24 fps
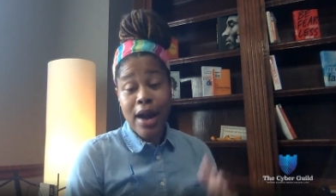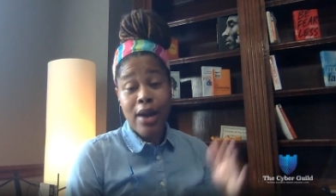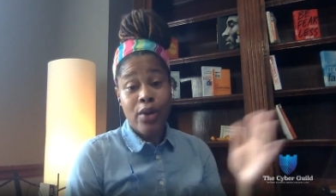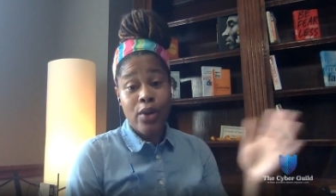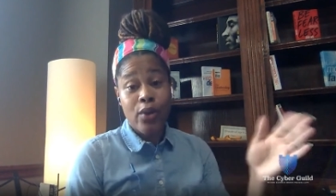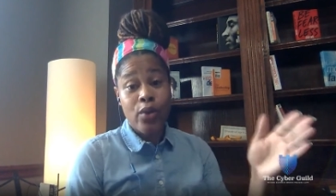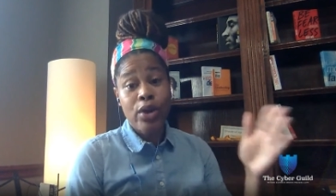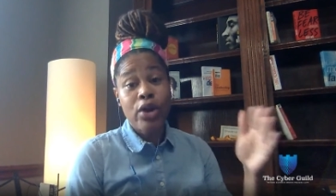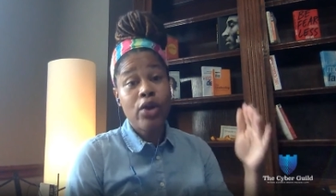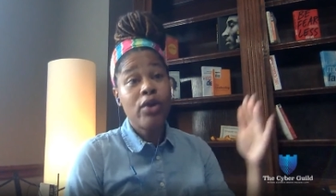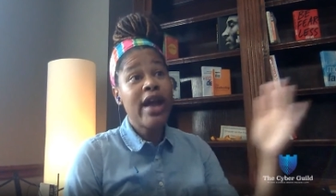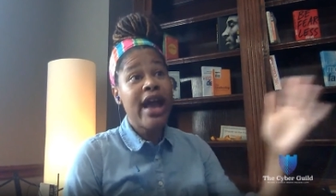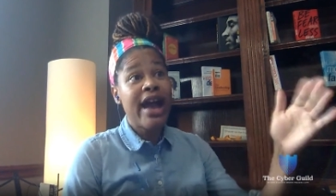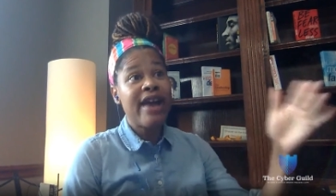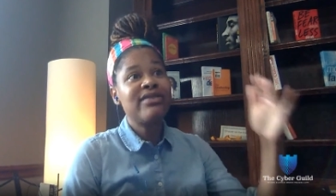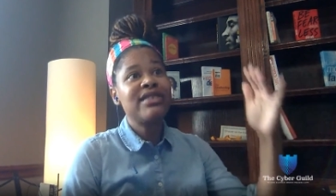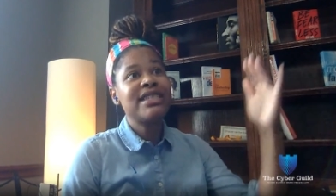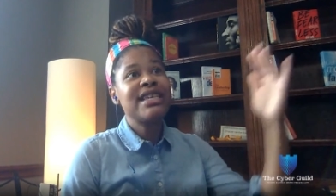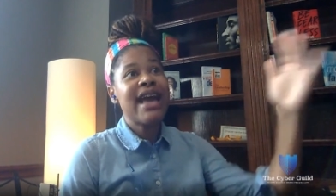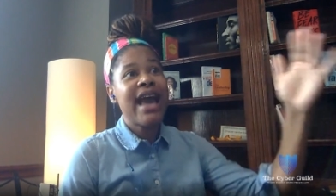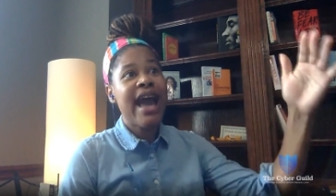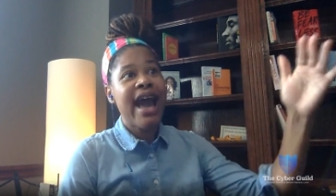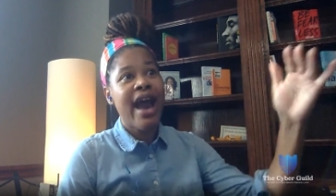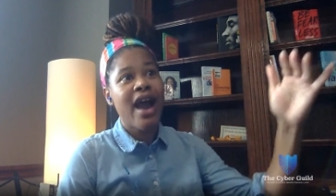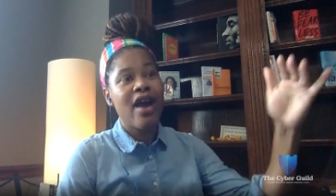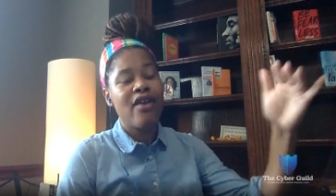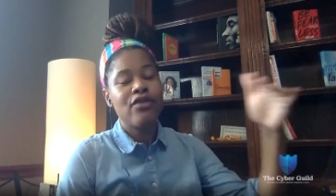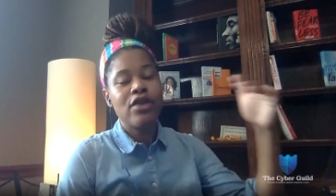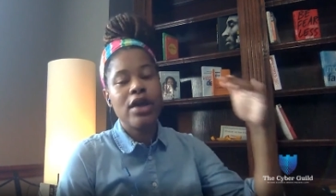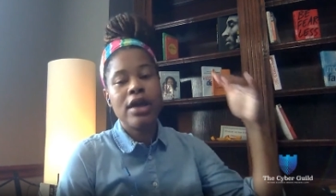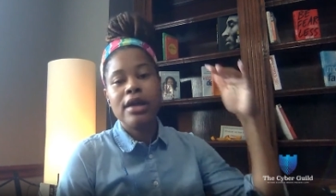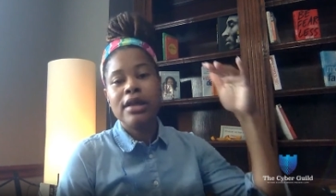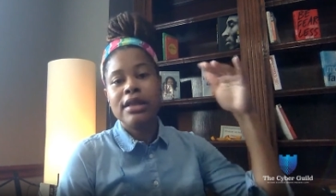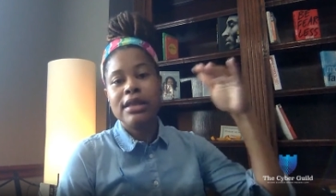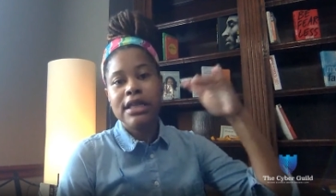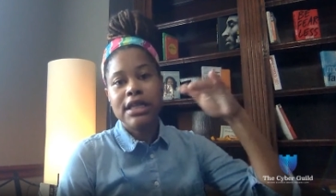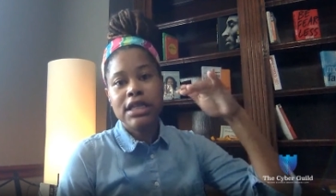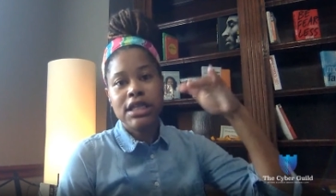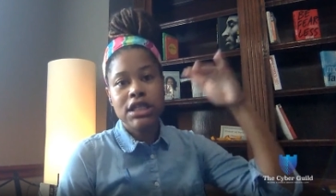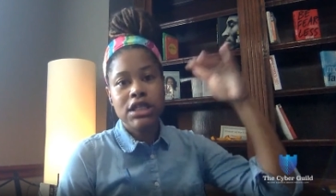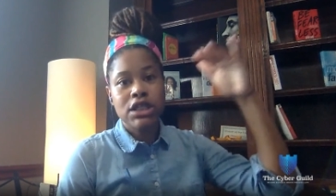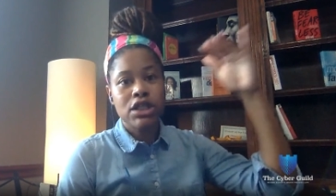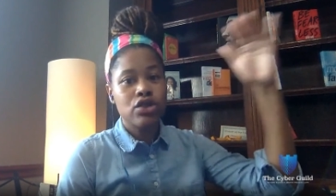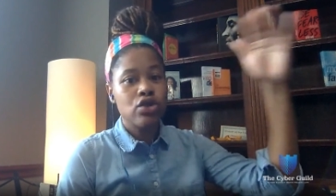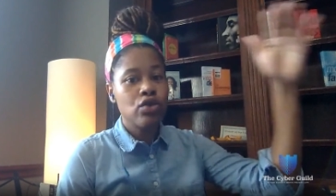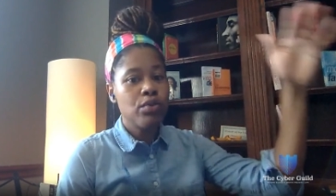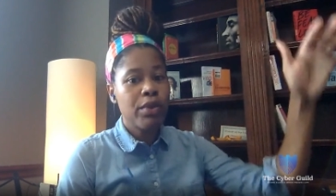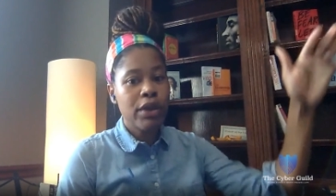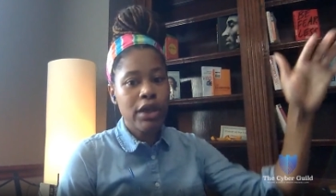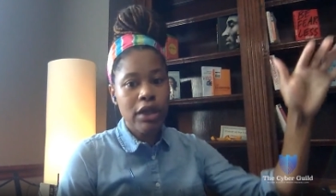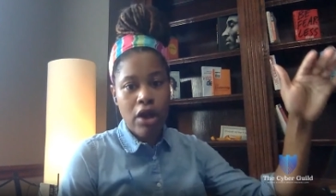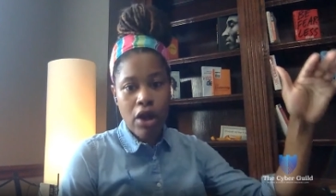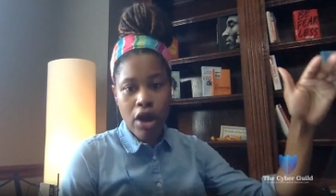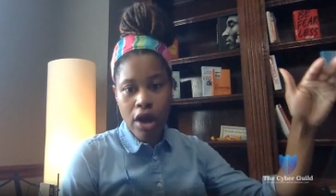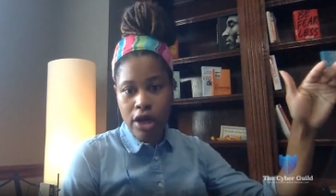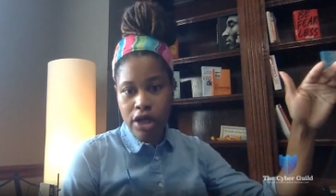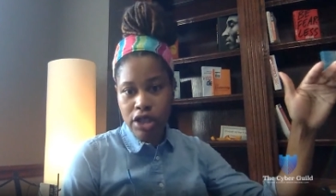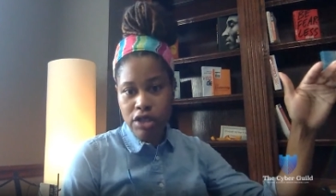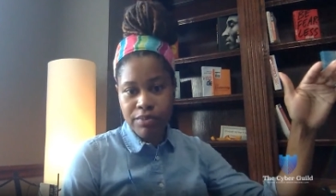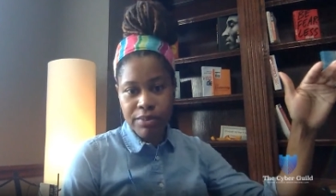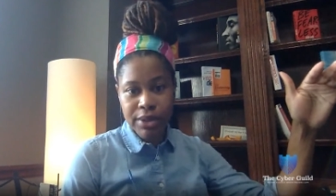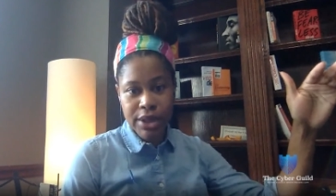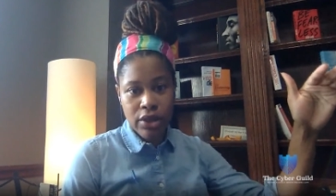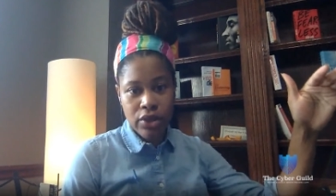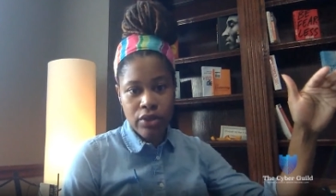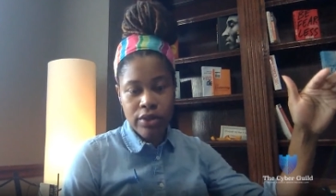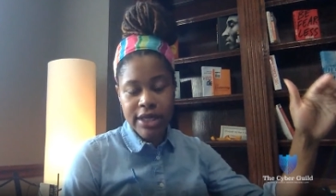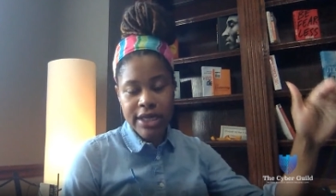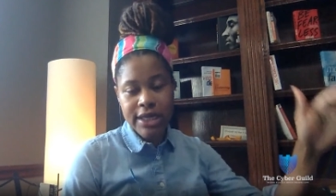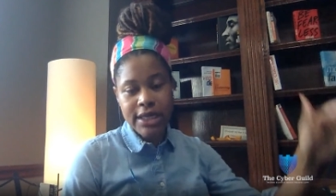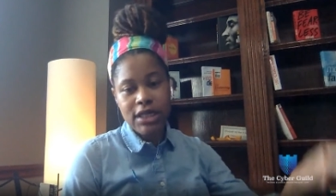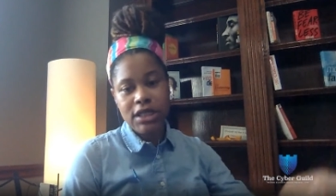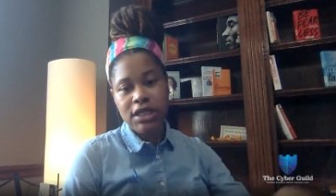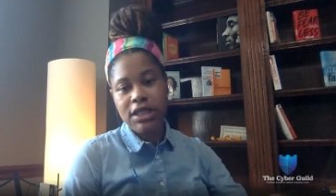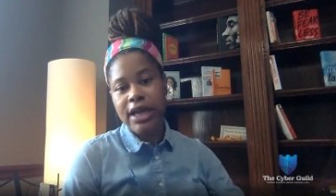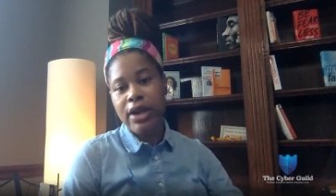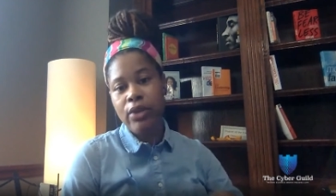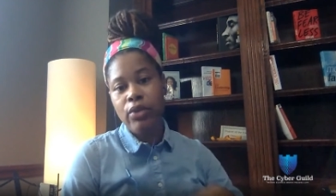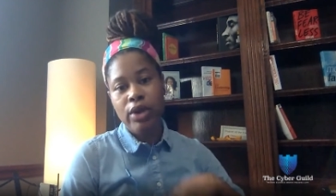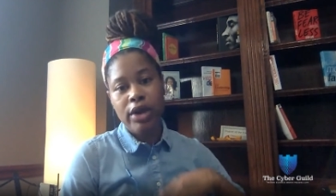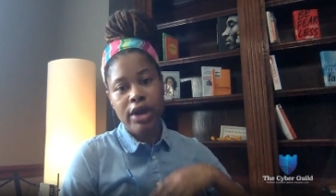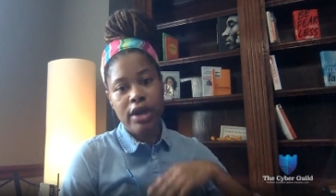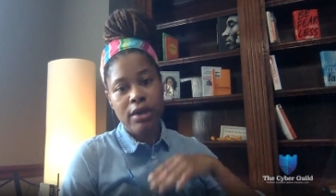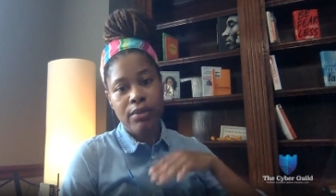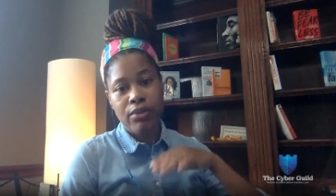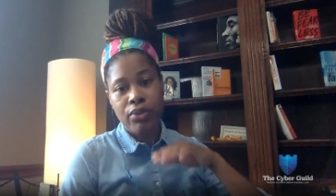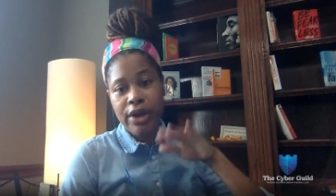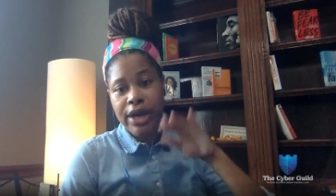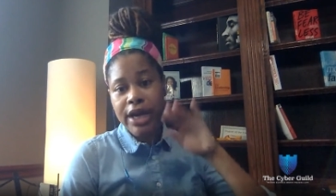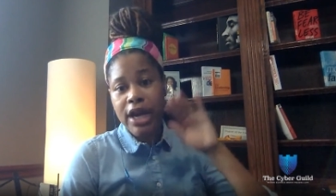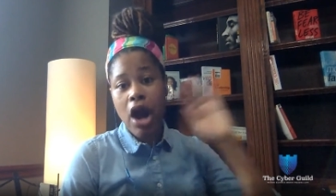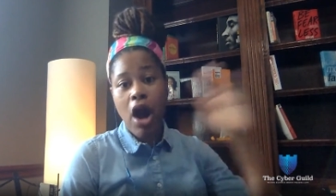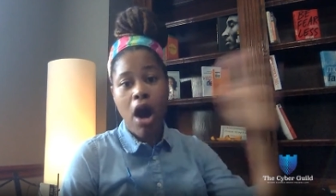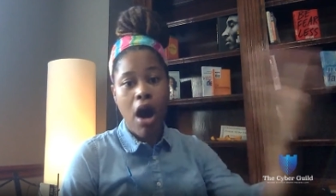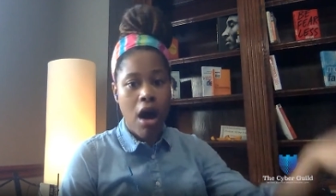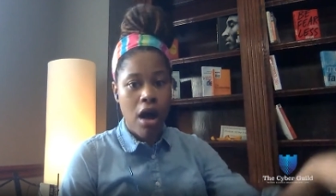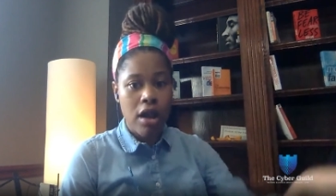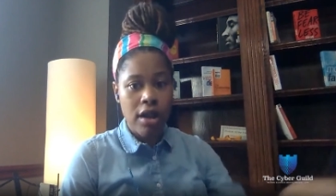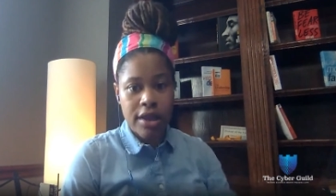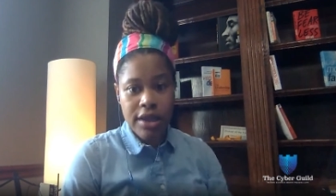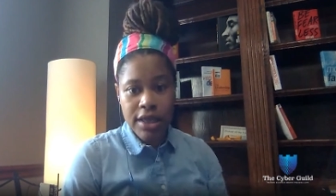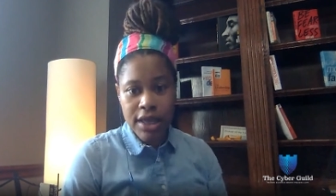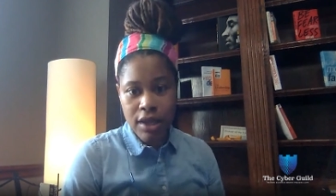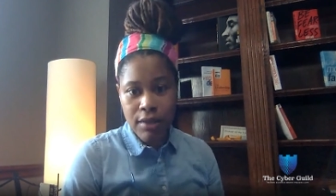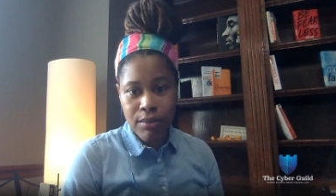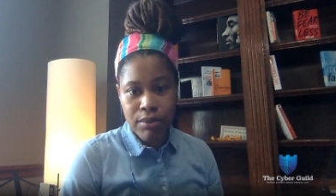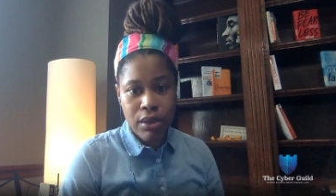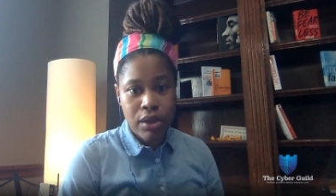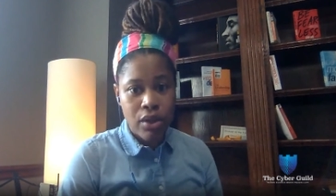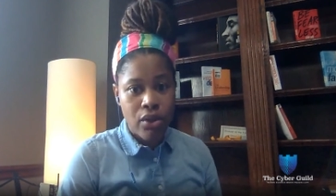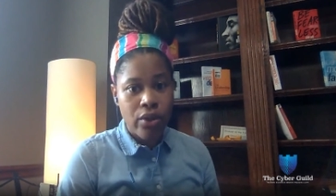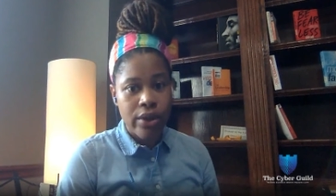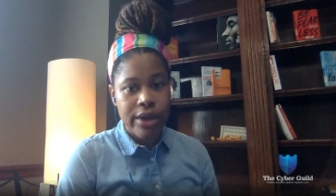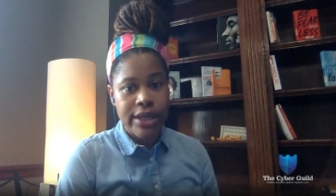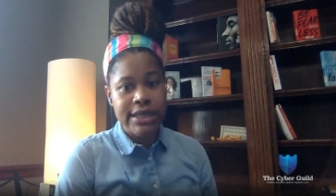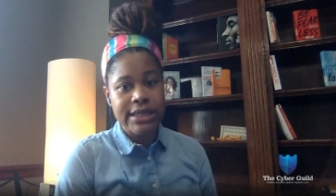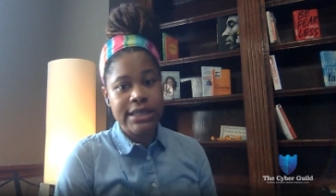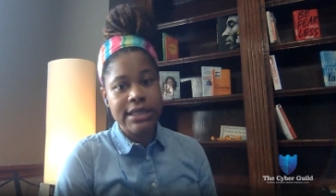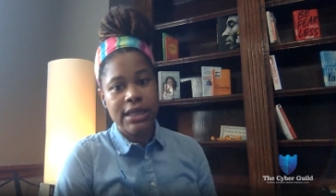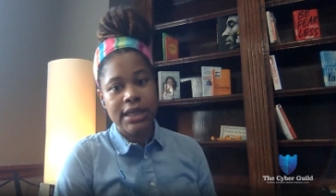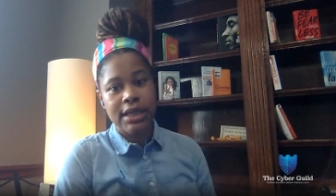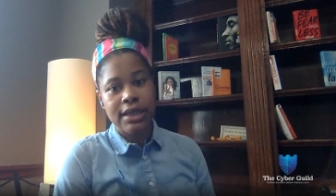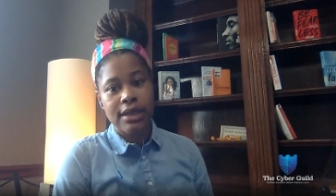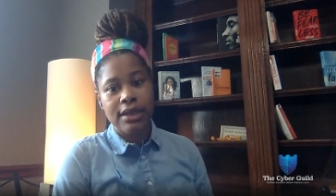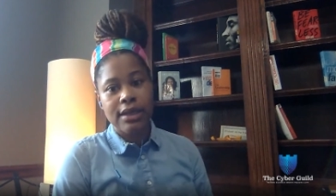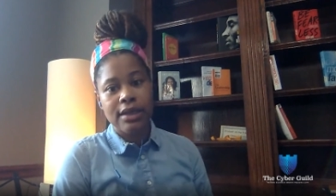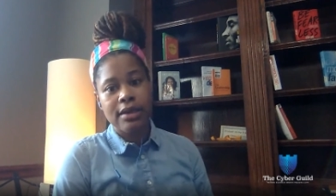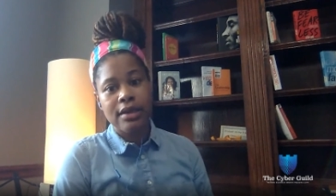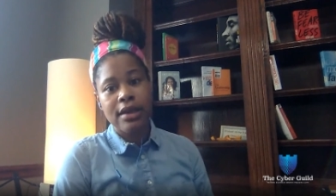we don't have to have these super large buildings that we're going to bring all of the employees in.